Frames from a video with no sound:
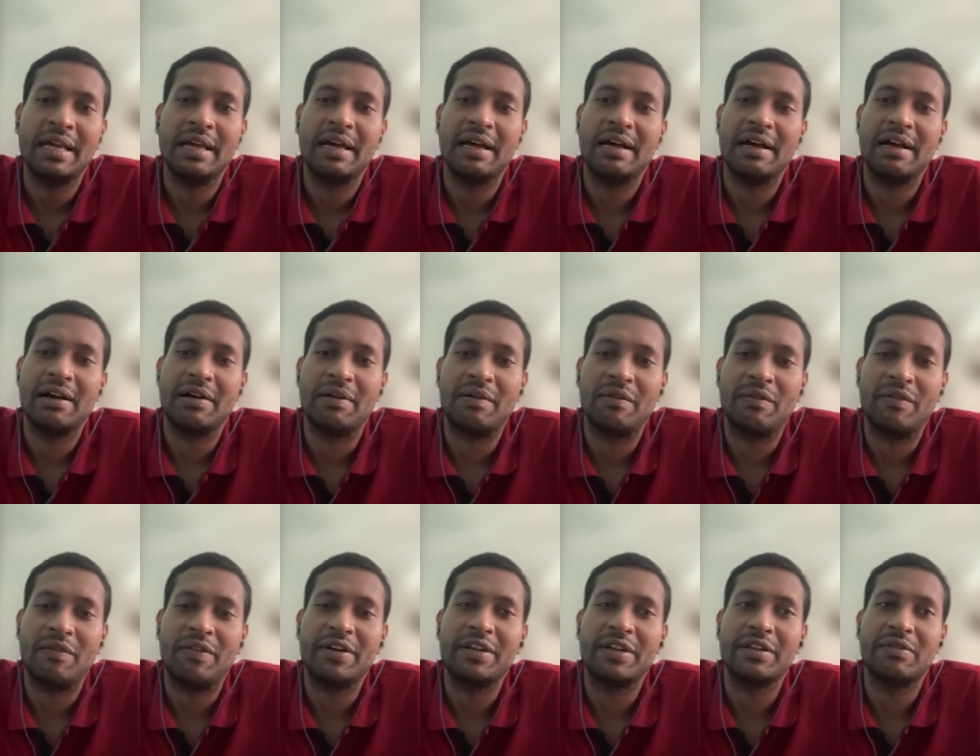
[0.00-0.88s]

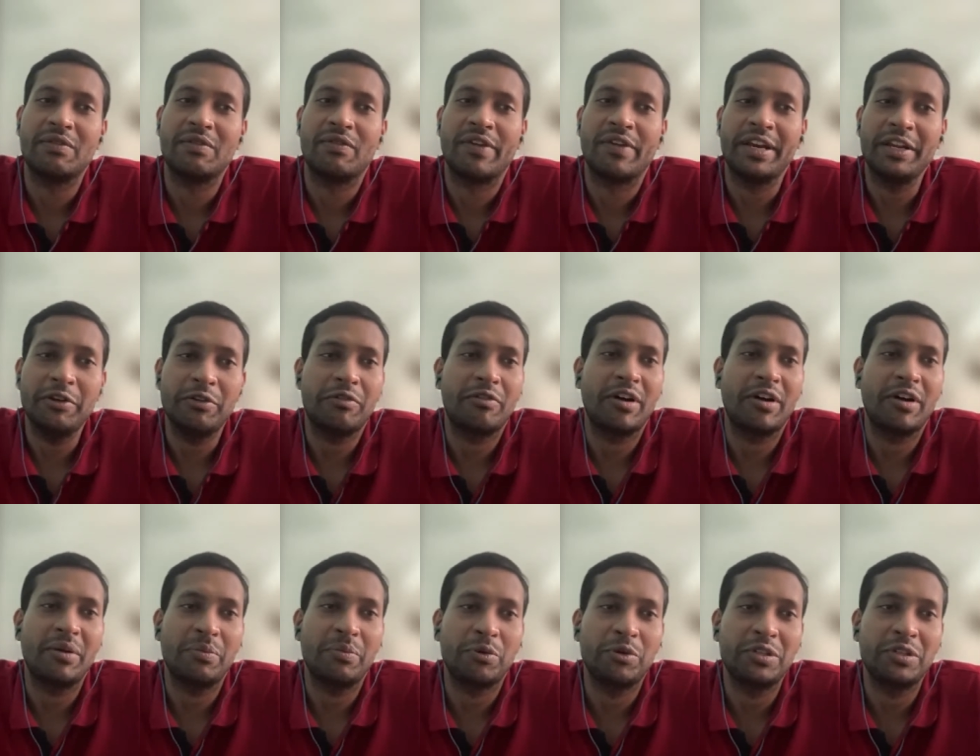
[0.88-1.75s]
But when you
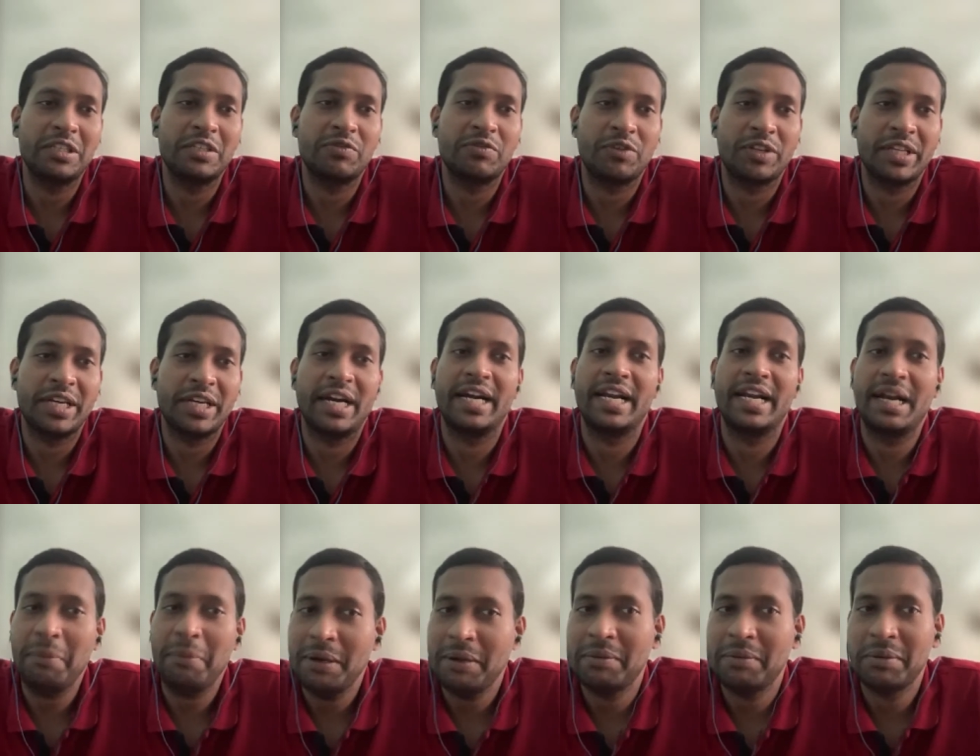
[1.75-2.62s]
require both is for the
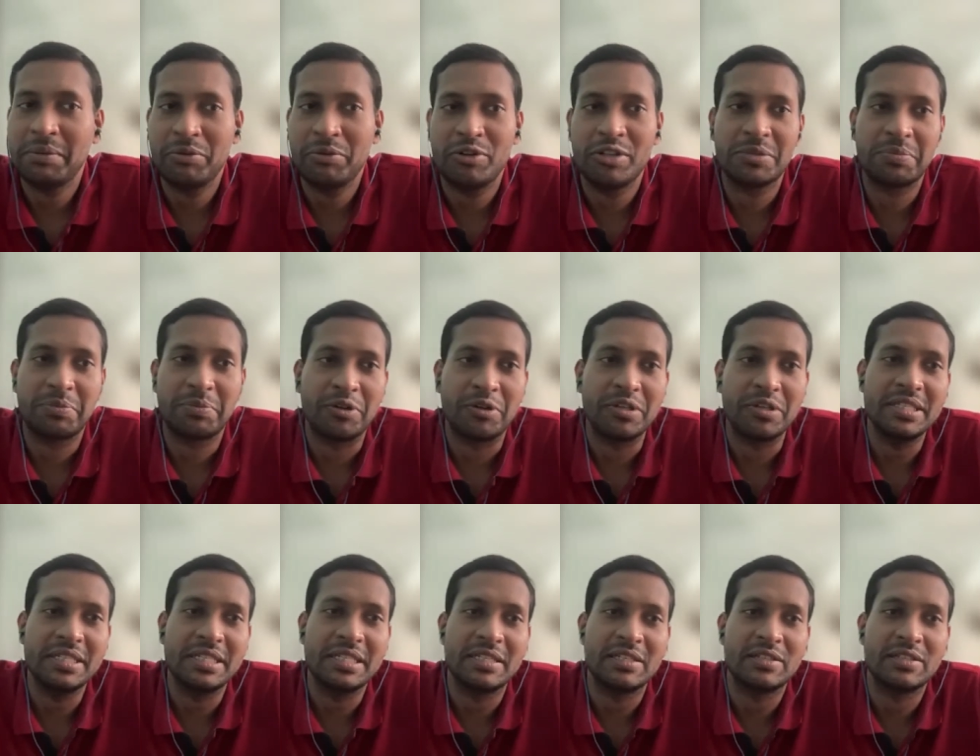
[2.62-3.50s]
adaptive immune
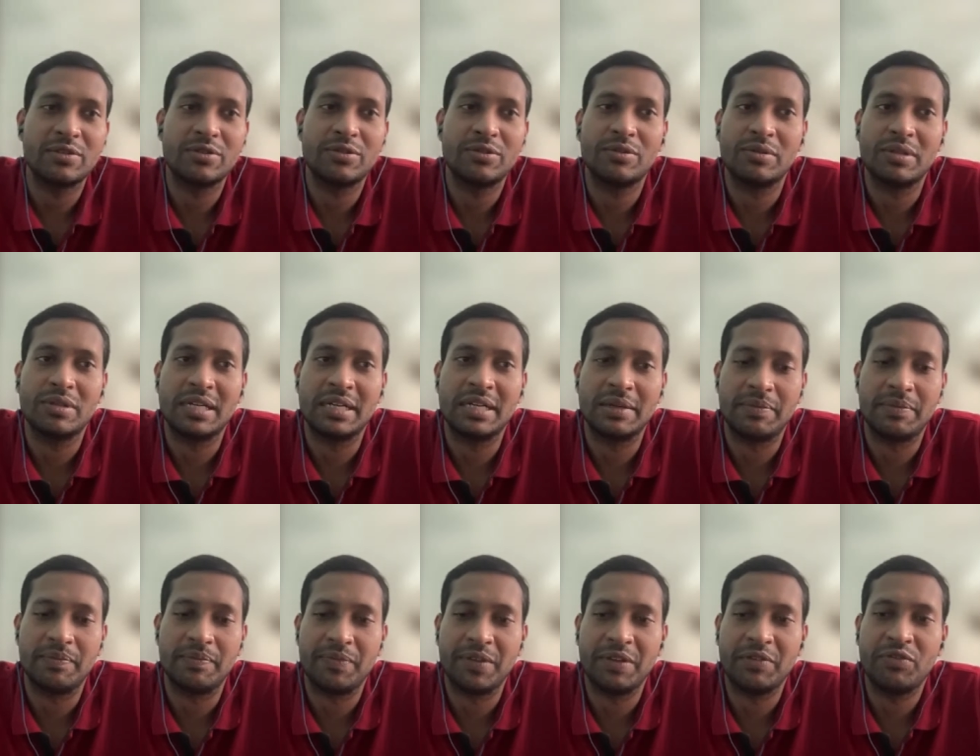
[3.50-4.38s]
response.
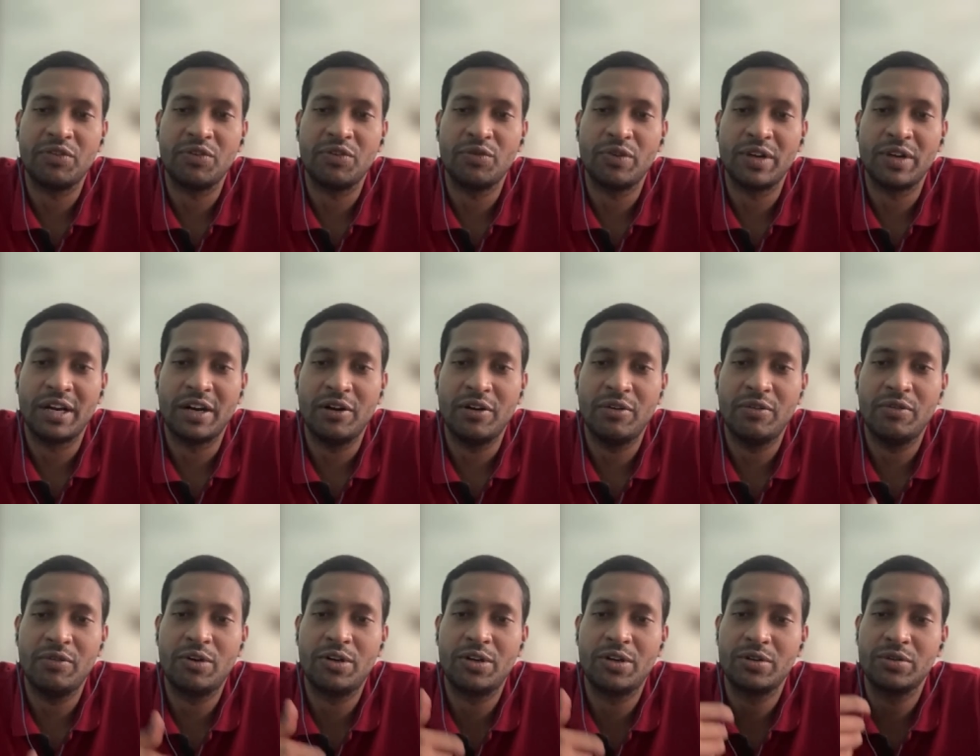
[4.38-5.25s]
So if you now
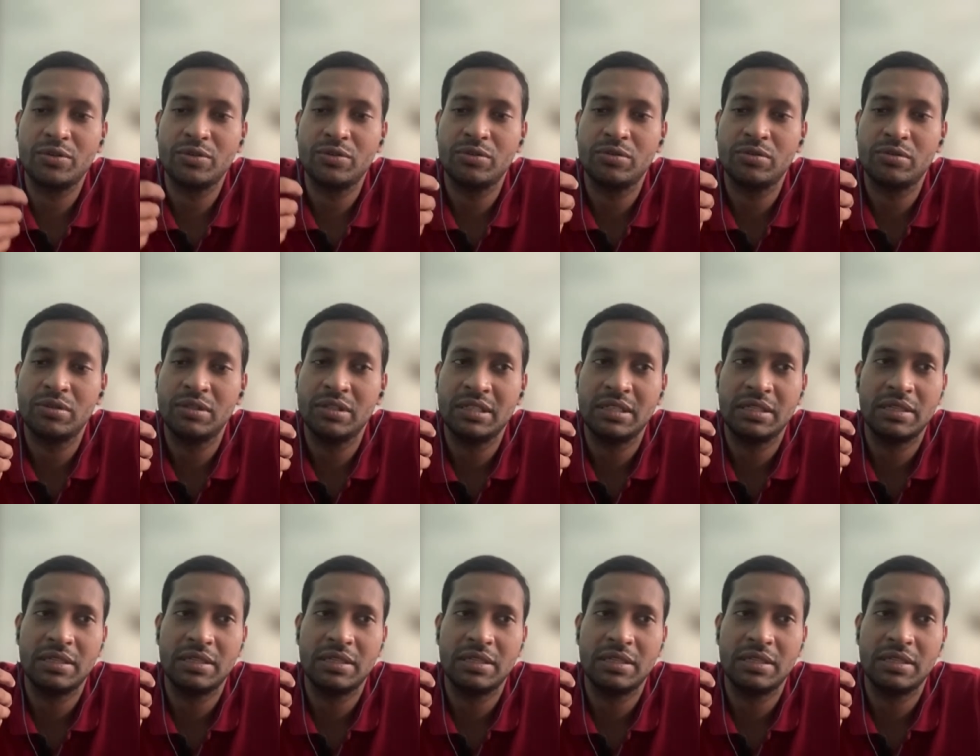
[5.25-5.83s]
want to